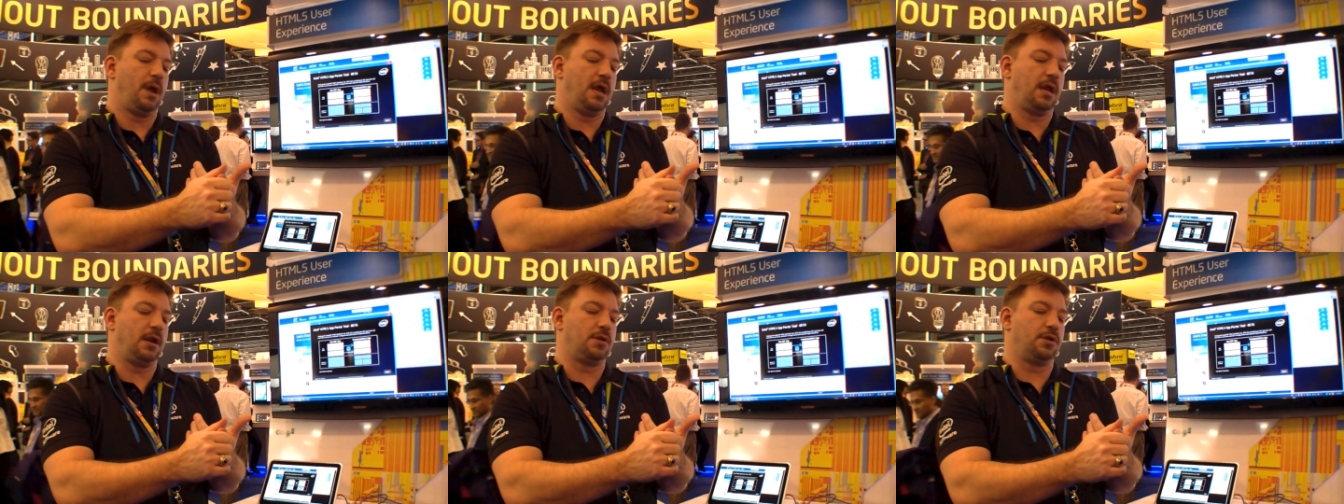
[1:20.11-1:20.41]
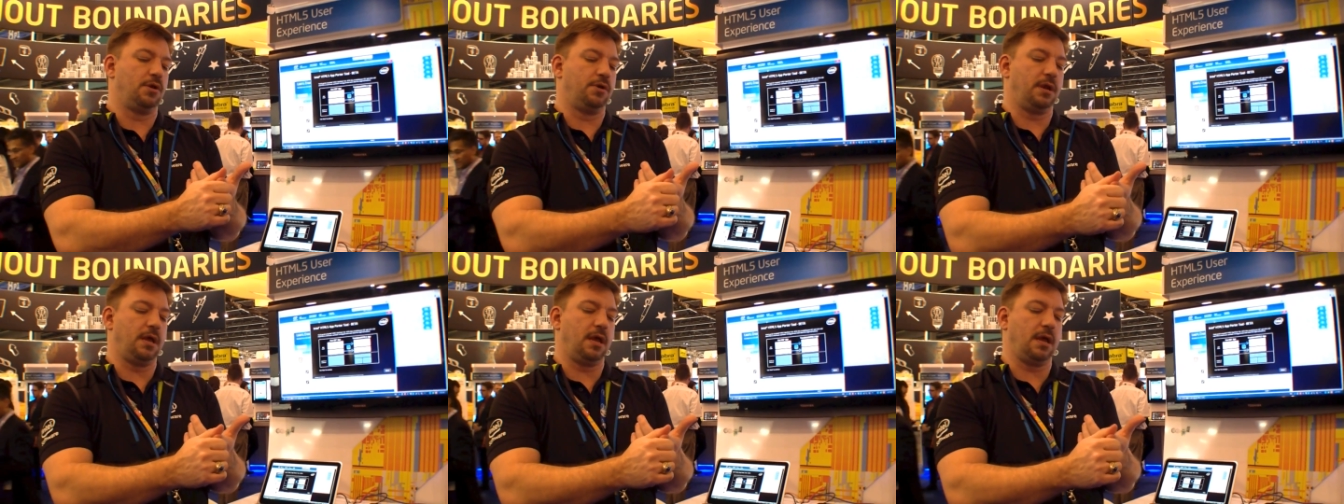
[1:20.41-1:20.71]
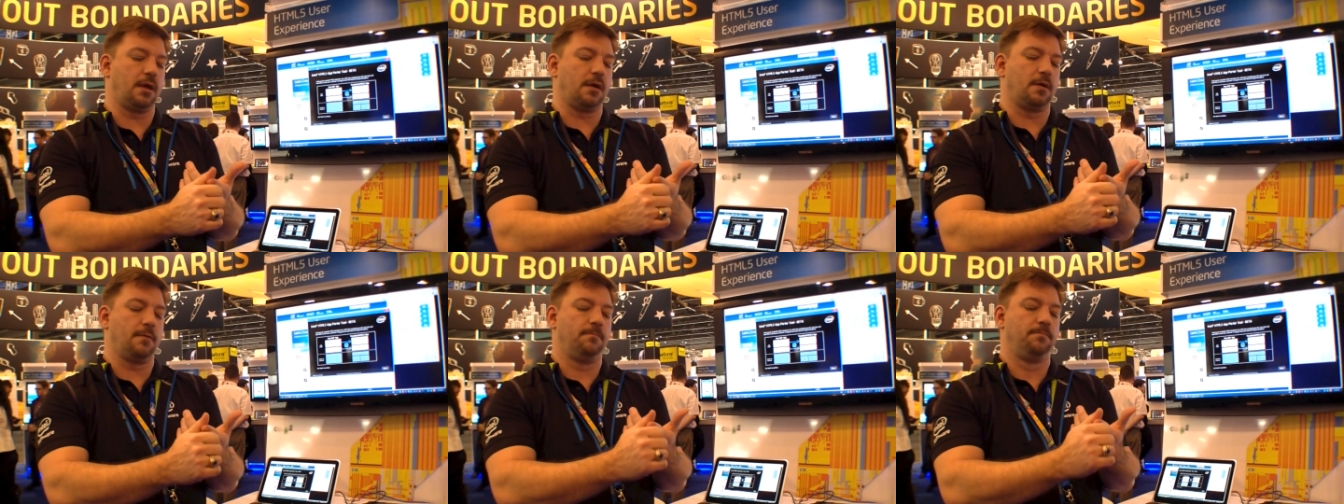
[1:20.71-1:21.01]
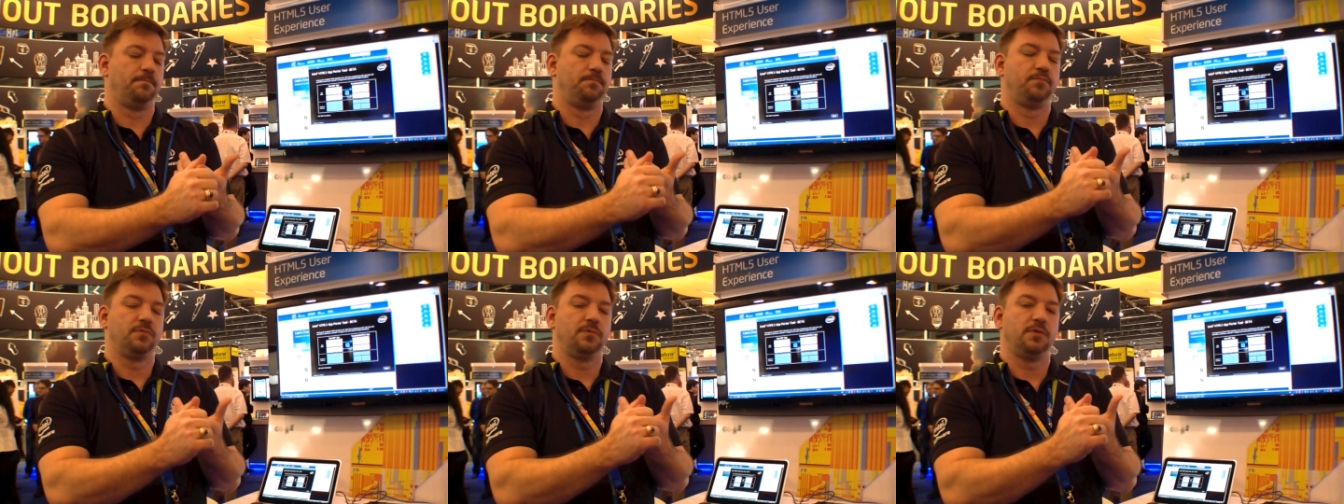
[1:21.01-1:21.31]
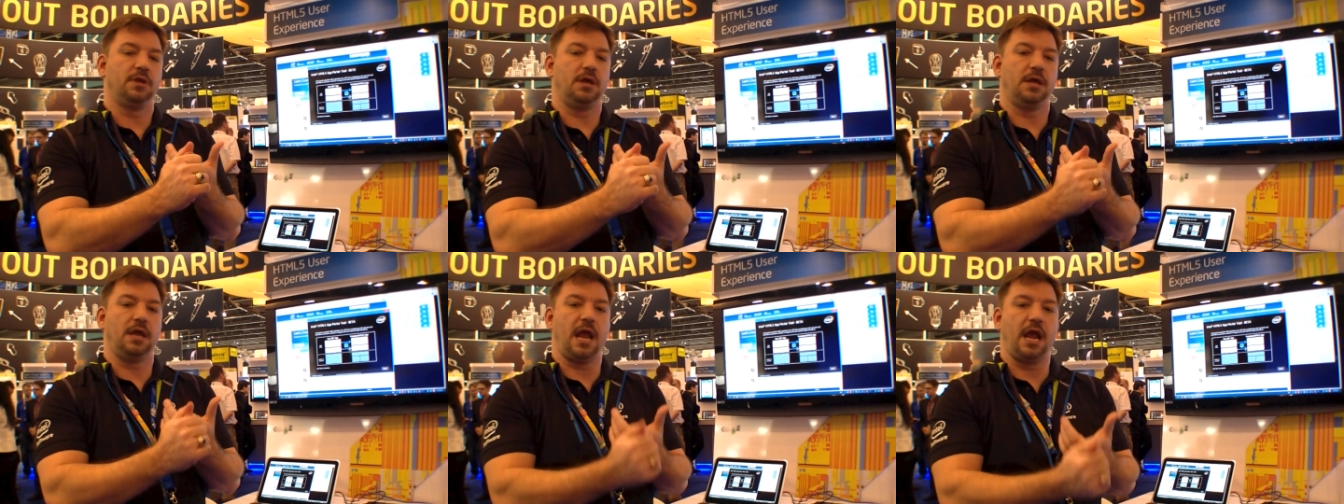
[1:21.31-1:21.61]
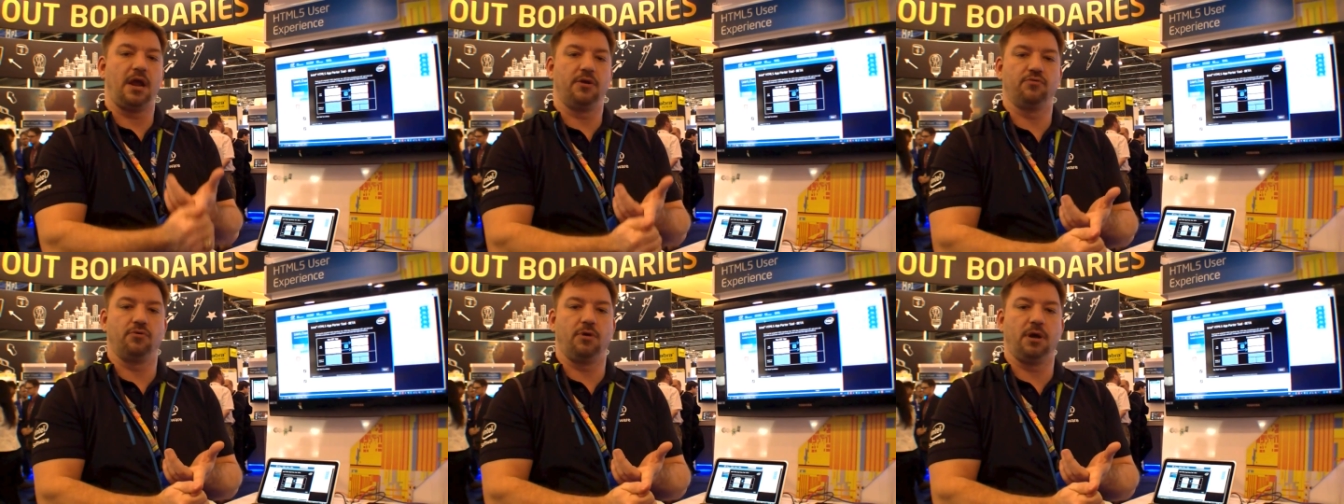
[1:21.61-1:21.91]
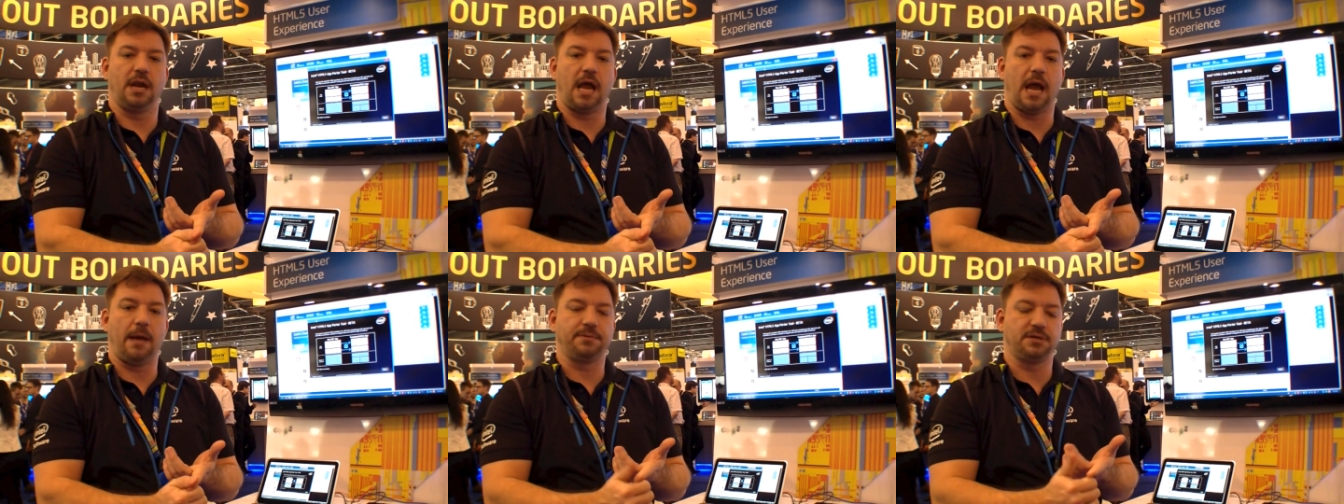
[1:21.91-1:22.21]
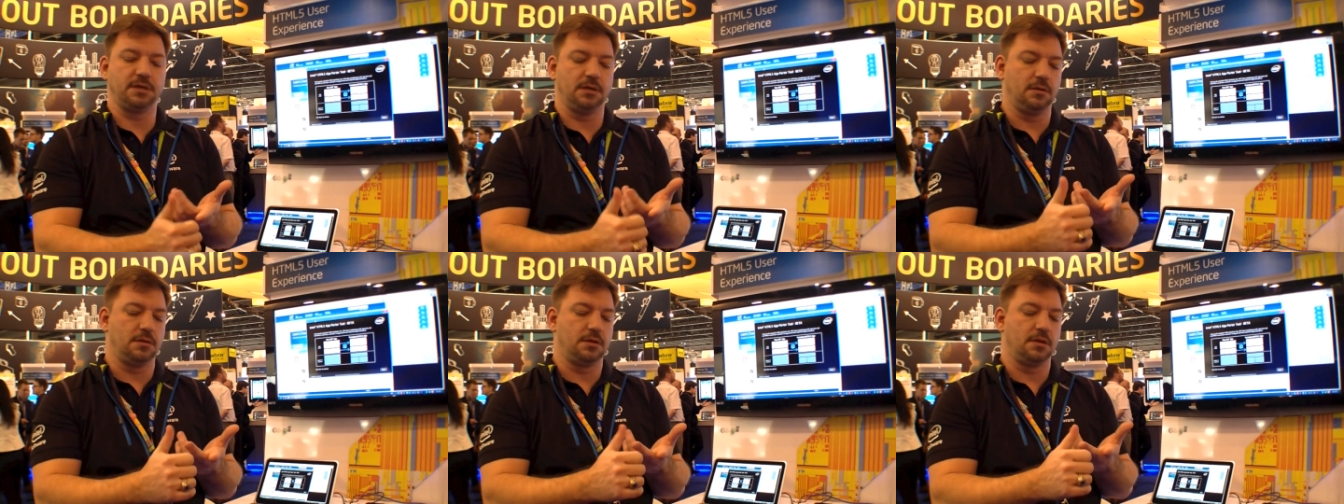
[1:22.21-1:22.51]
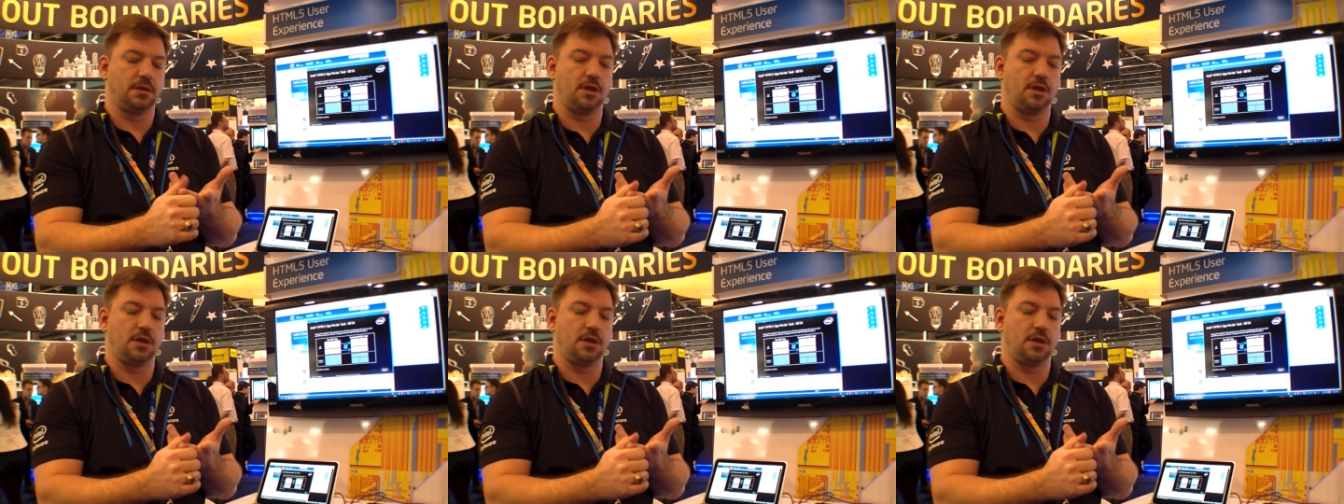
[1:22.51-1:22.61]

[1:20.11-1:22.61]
including the Android option,